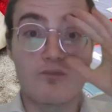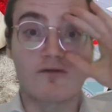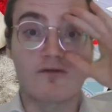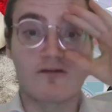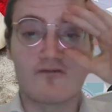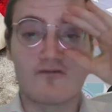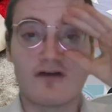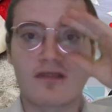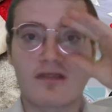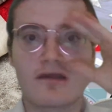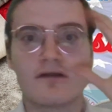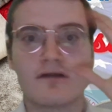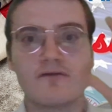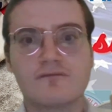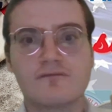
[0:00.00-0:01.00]
was it
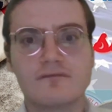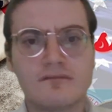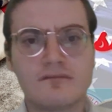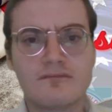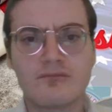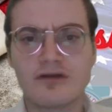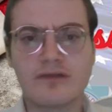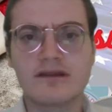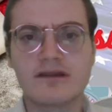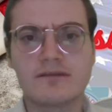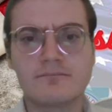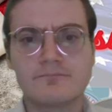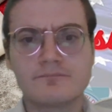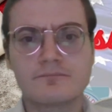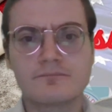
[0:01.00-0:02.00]
finally enough? What do you
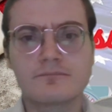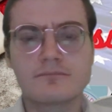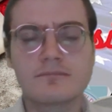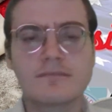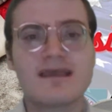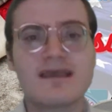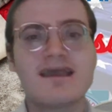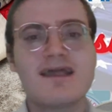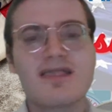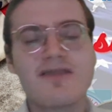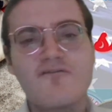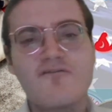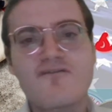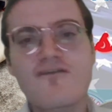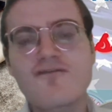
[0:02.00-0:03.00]
mean?
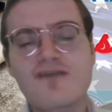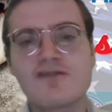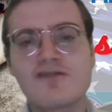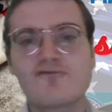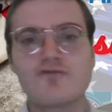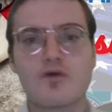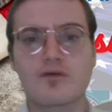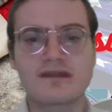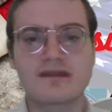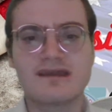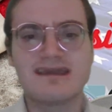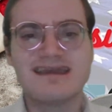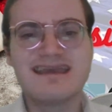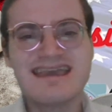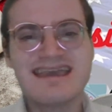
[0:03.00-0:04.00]
The 15th vote,
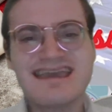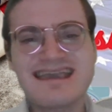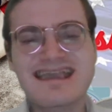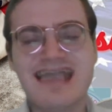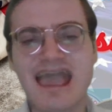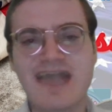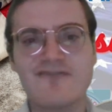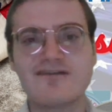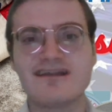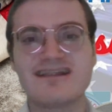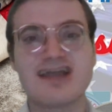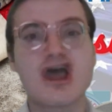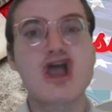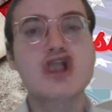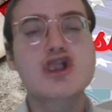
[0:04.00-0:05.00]
he gave
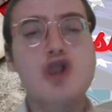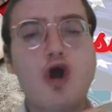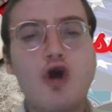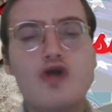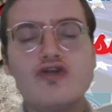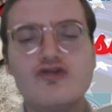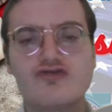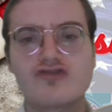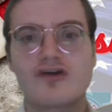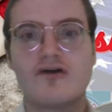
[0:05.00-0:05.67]
in for